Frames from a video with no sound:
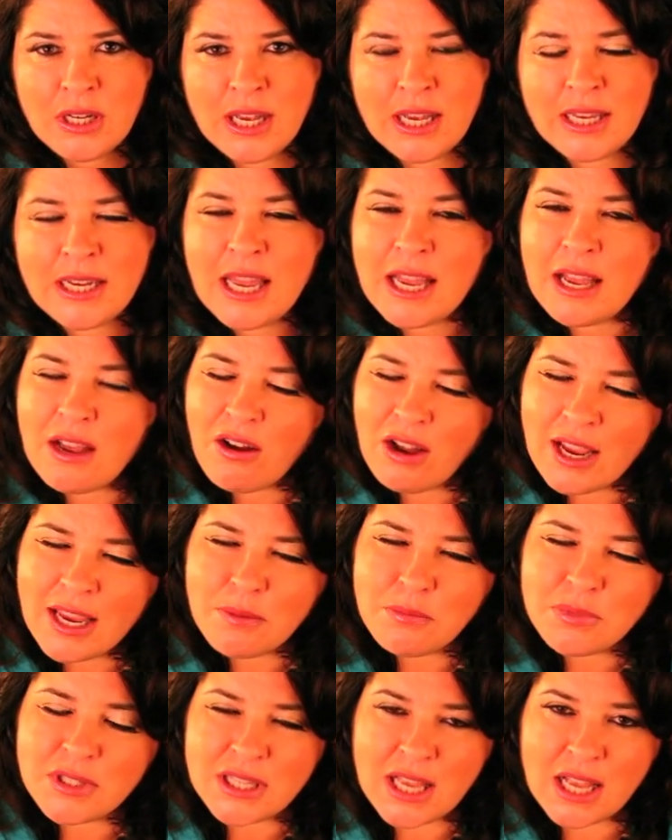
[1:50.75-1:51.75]
And I
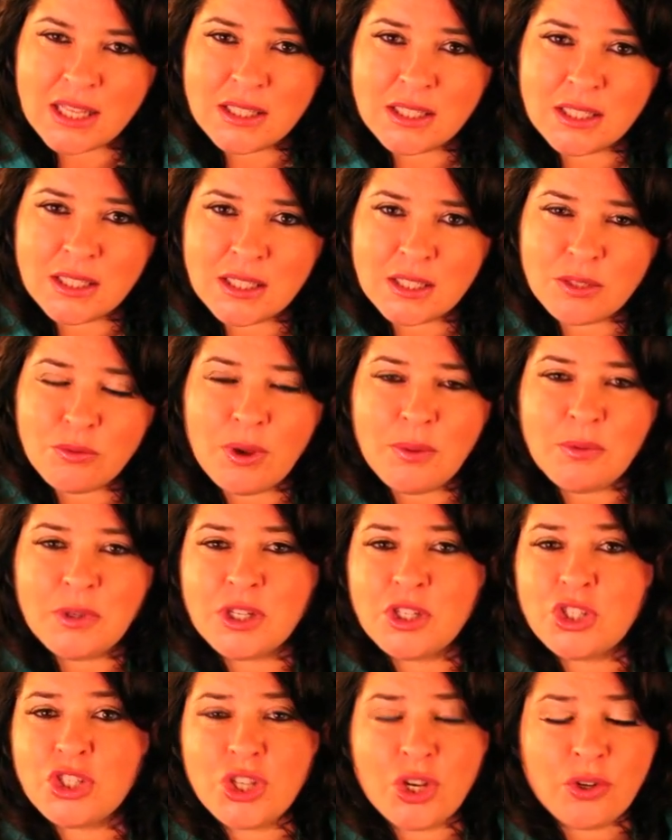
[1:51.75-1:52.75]
am Saturn, so I'm
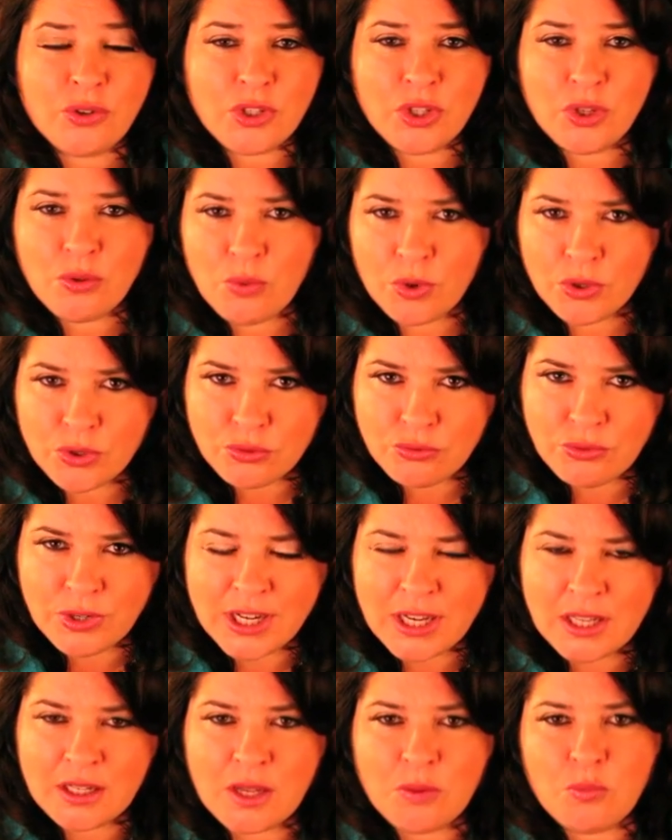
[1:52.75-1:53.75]
going to show you what's
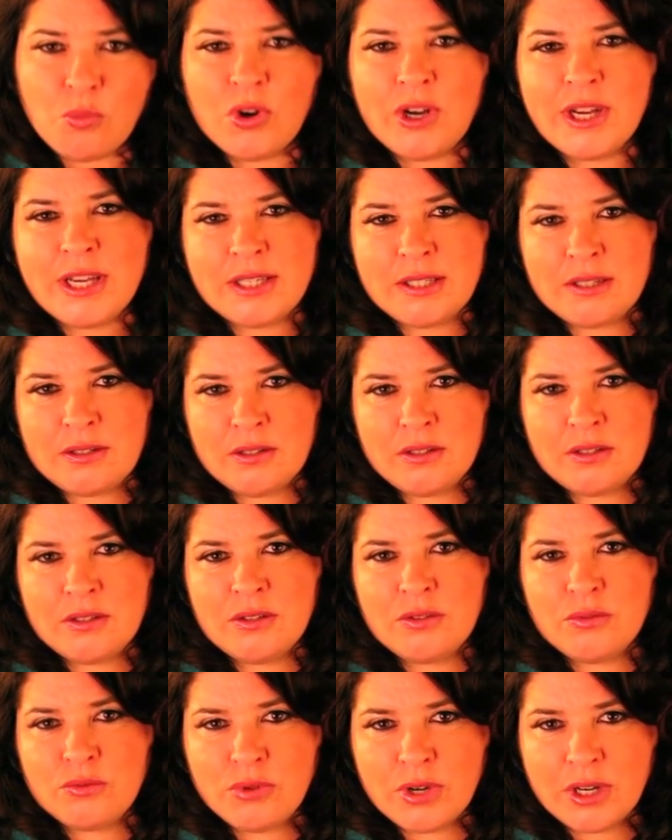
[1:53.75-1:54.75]
real and what isn't
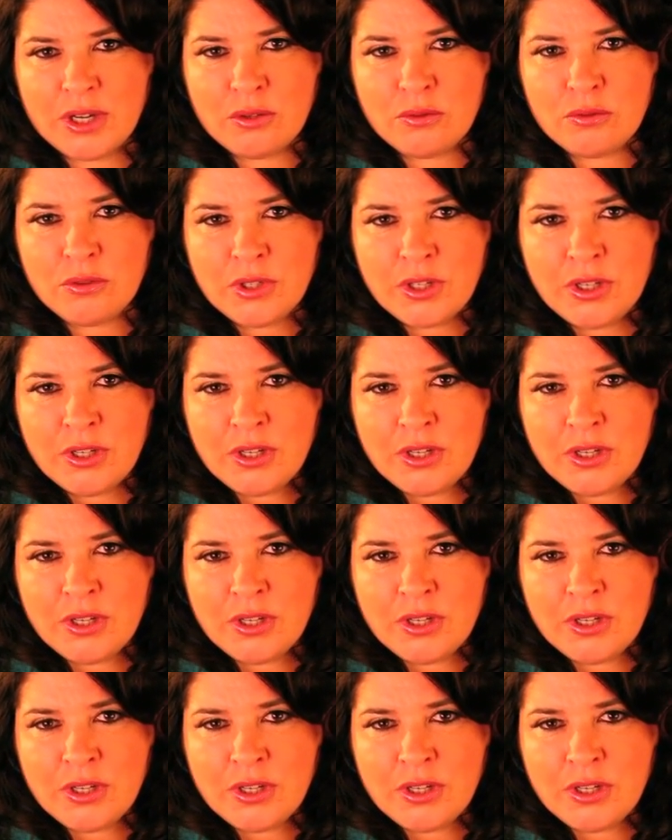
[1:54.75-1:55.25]
real.